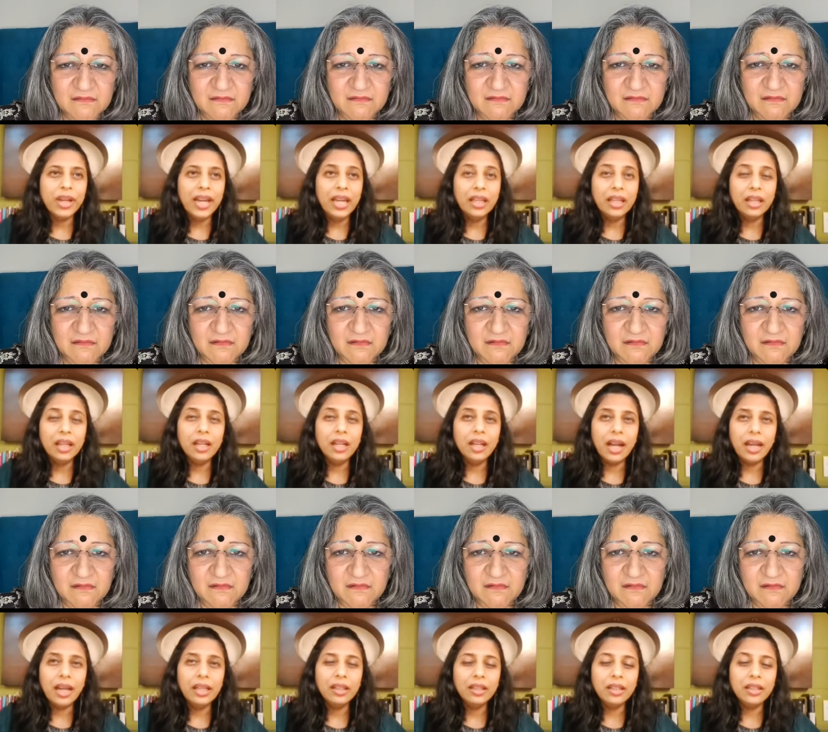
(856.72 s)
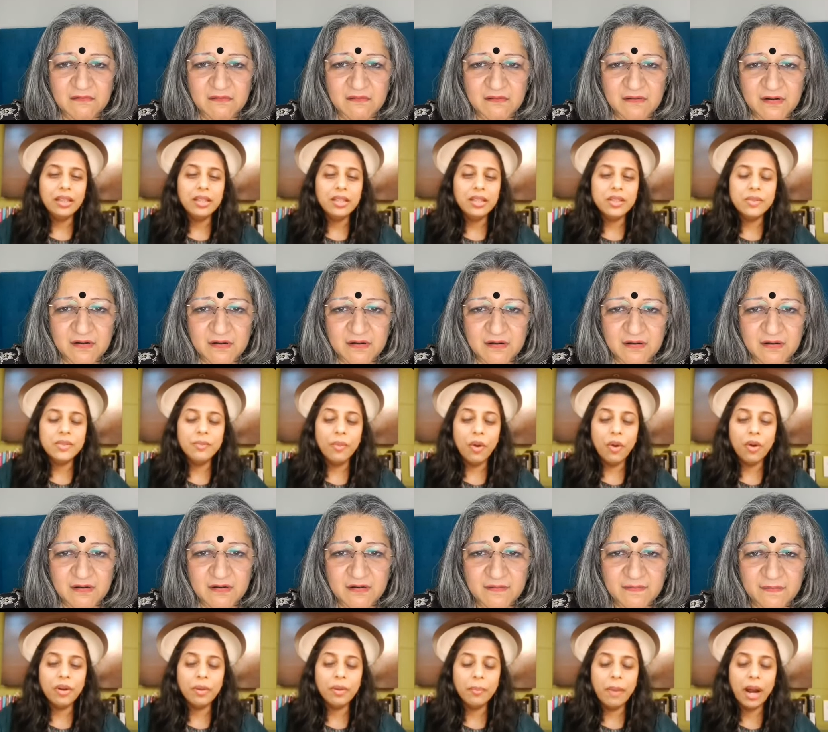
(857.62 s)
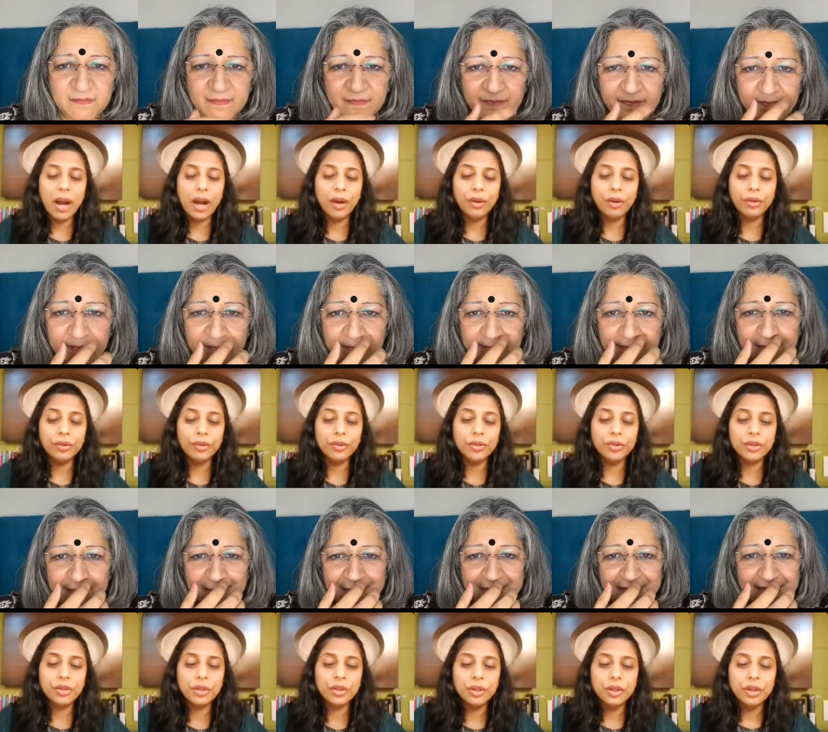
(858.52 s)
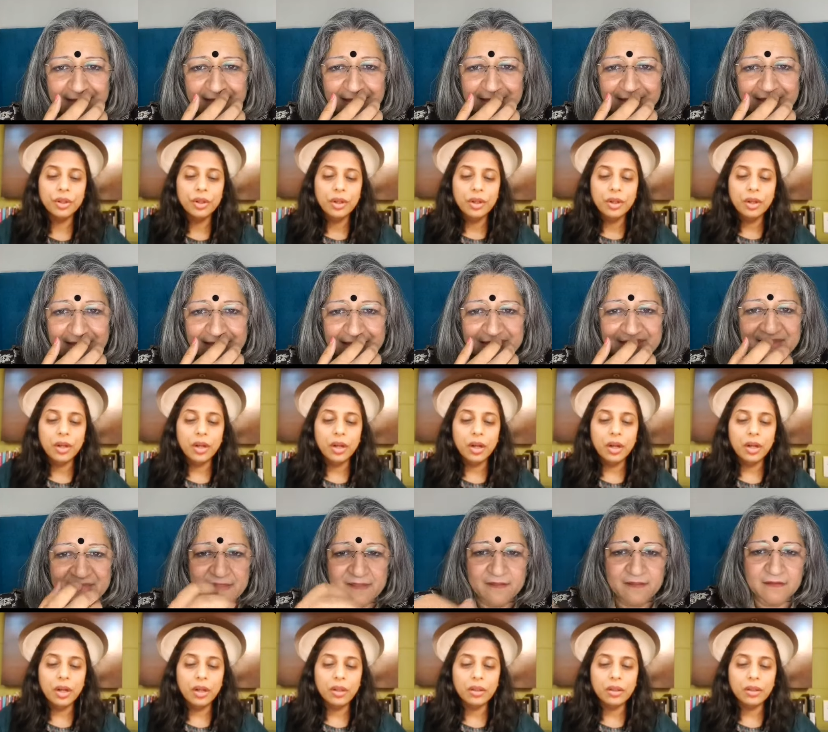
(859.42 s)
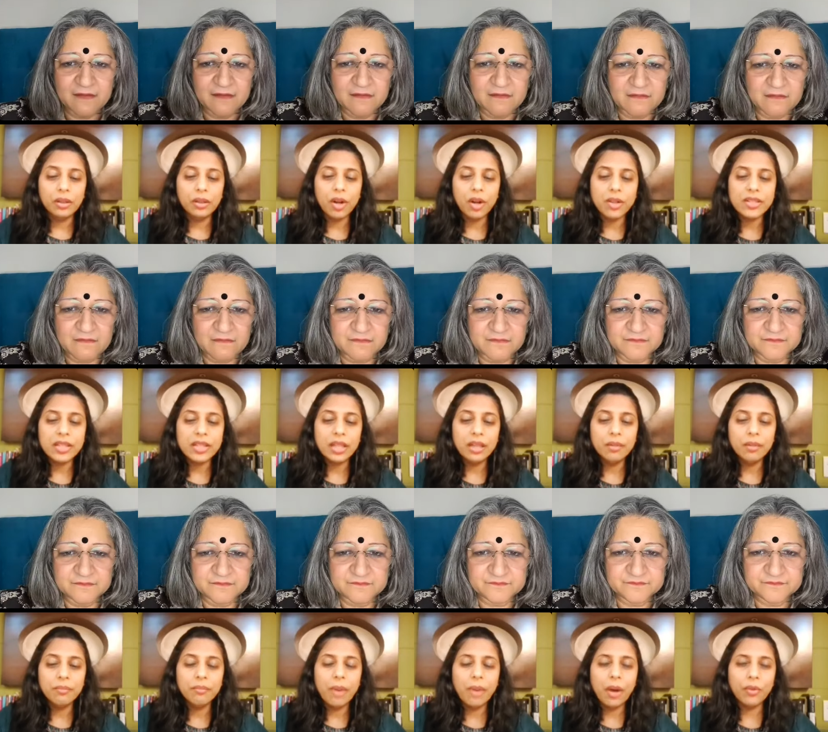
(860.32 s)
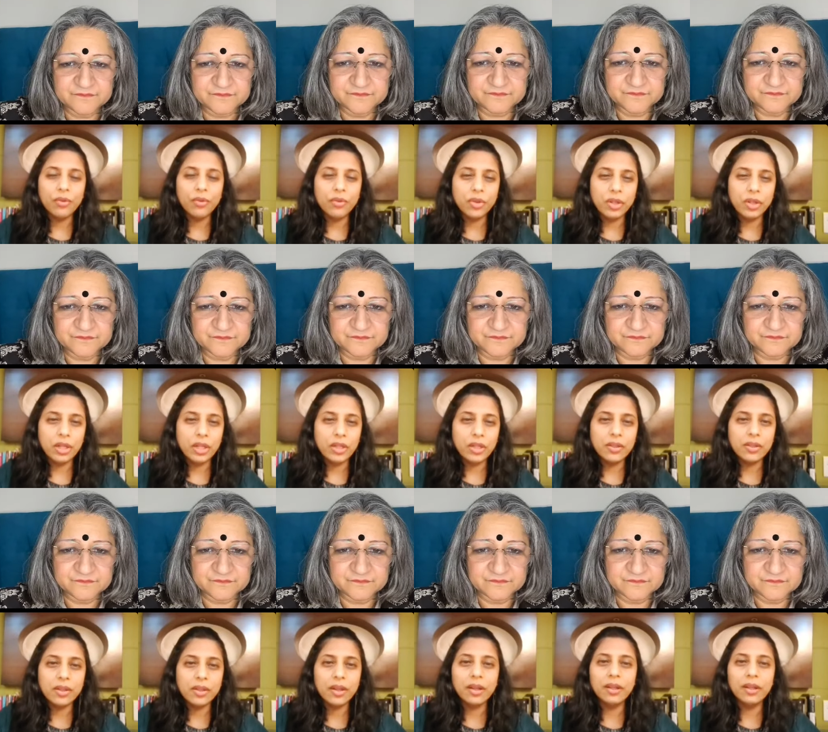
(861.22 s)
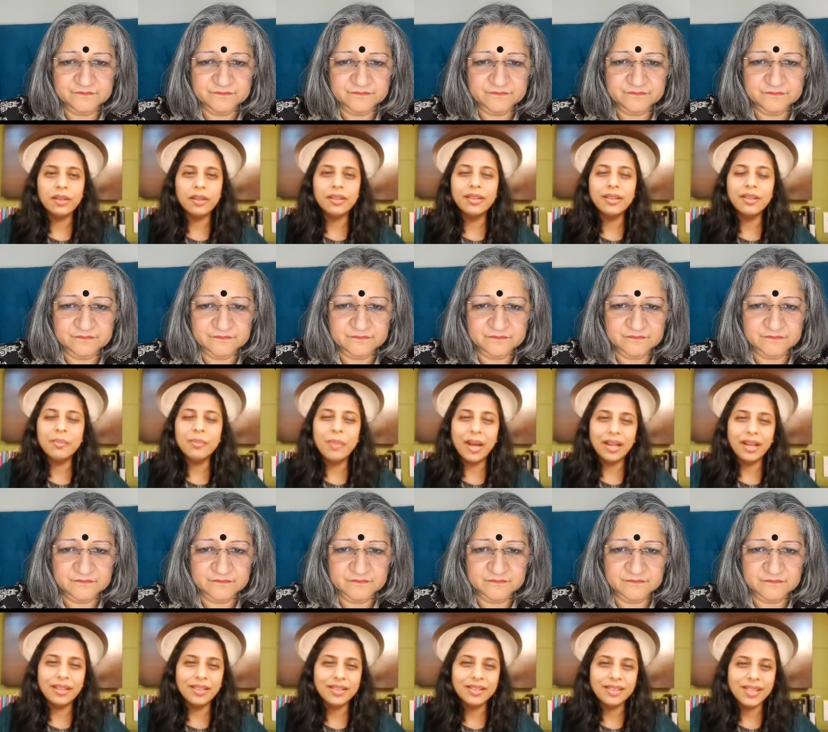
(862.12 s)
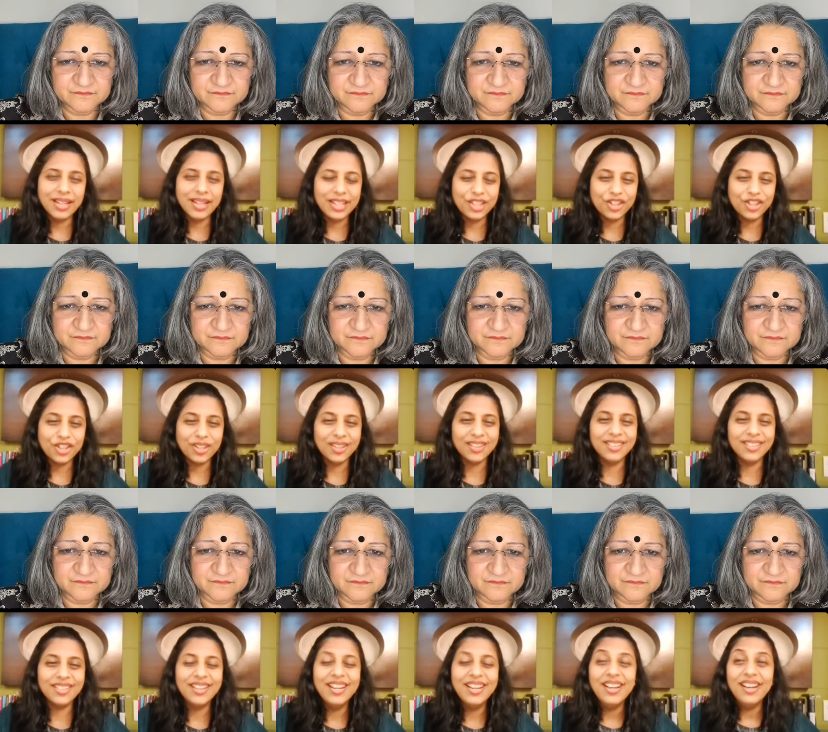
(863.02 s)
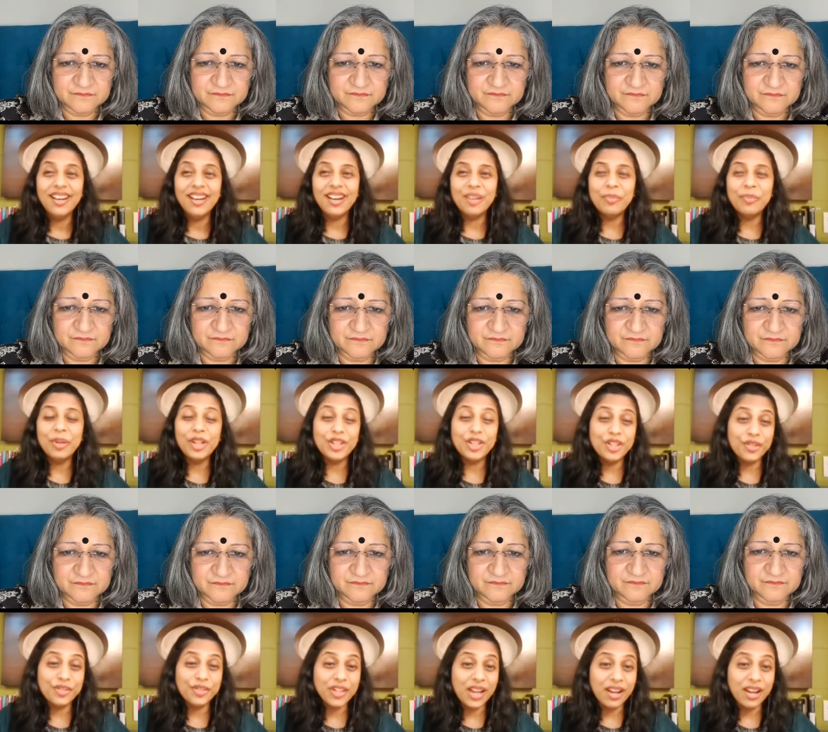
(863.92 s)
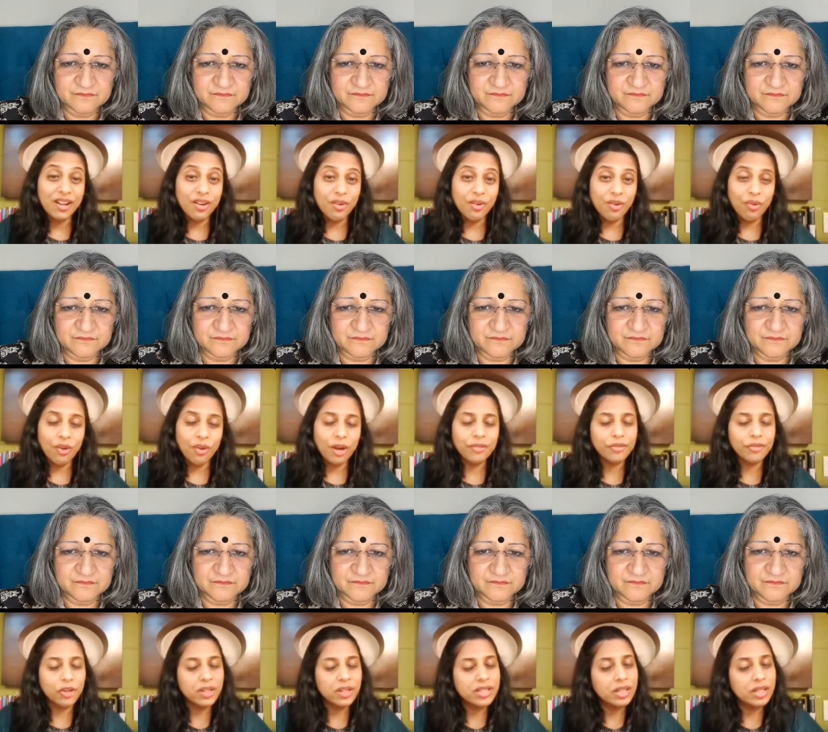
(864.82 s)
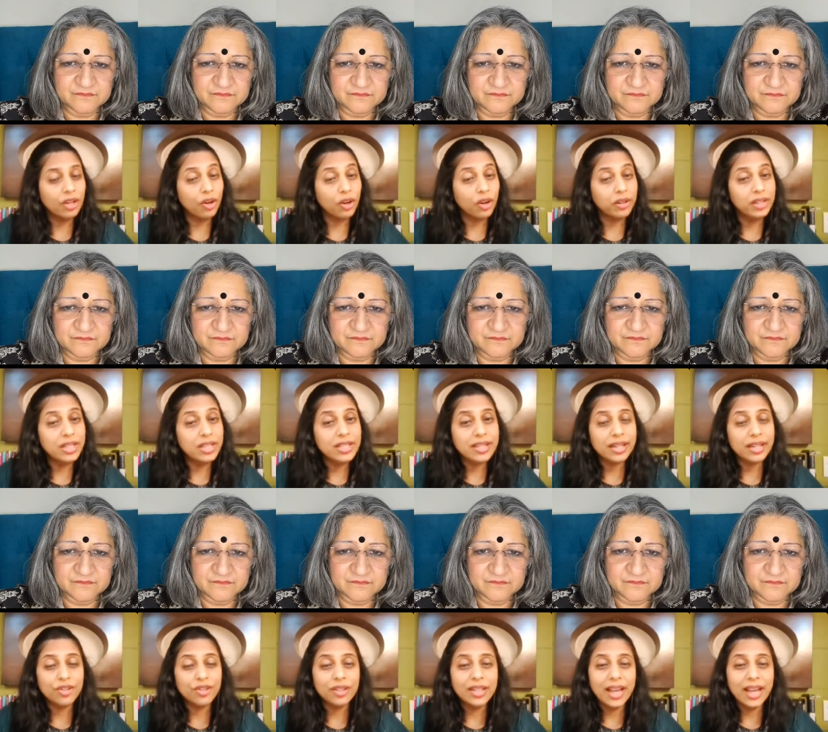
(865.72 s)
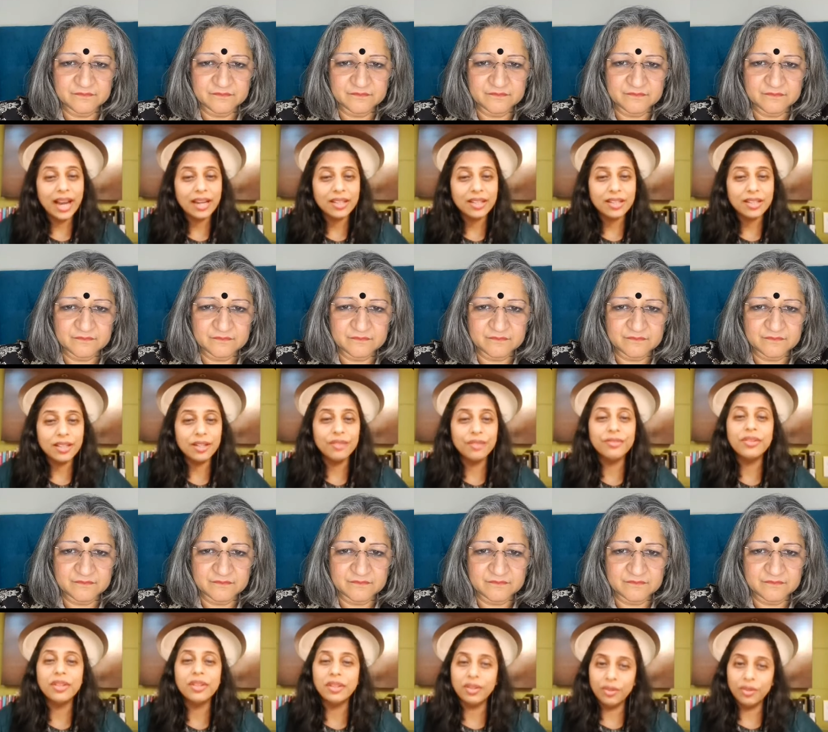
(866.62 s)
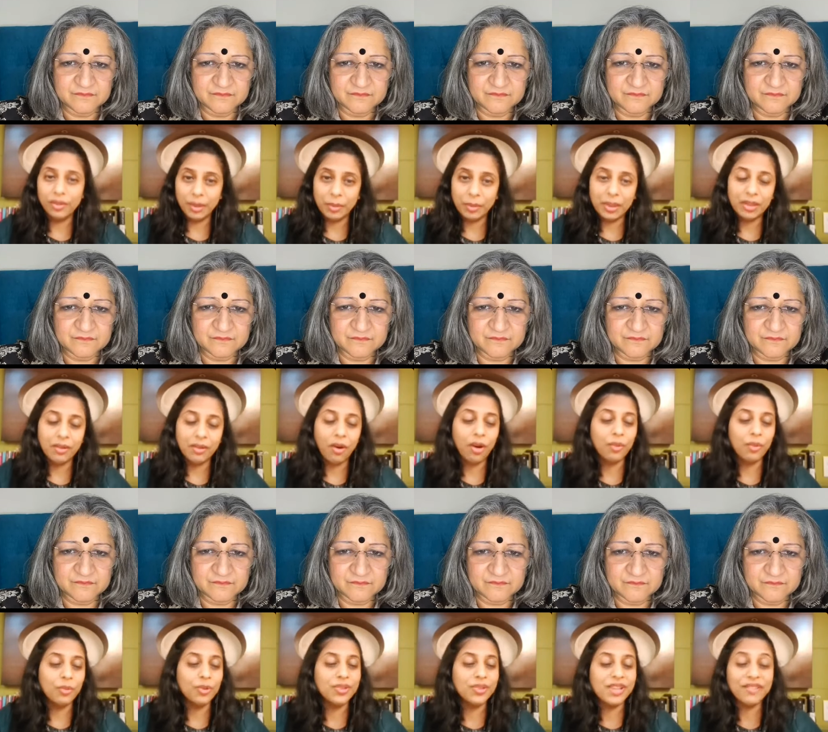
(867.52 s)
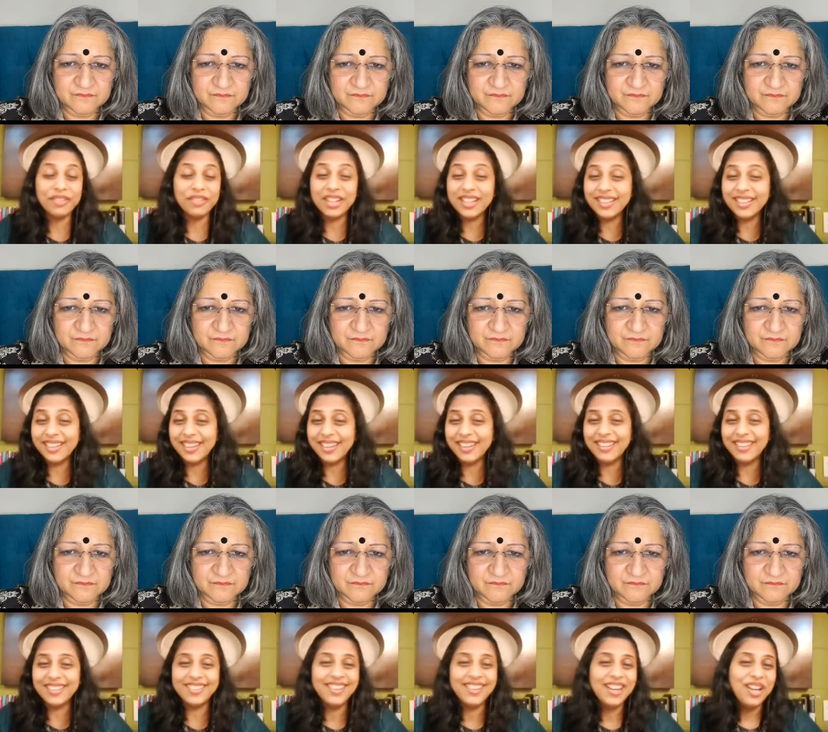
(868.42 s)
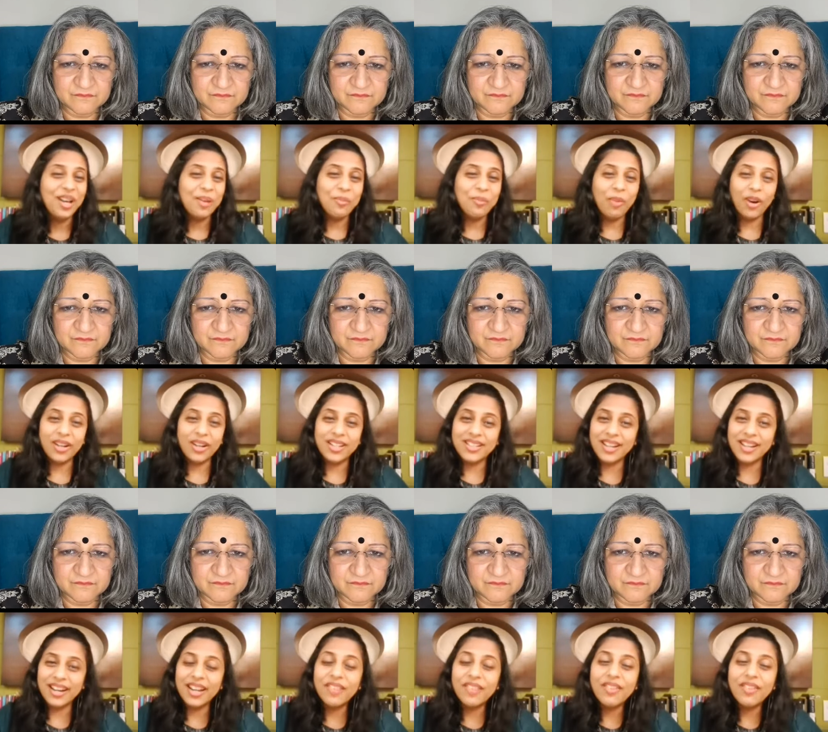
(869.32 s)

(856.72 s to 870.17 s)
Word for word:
Speaker 1: about uh, crossing boundaries, uh, the rebellious nature, uh, because you've said no. Of course, they're already sexually active. You know, I mean, hormones have kicked in, bodies are developed. Uh, so that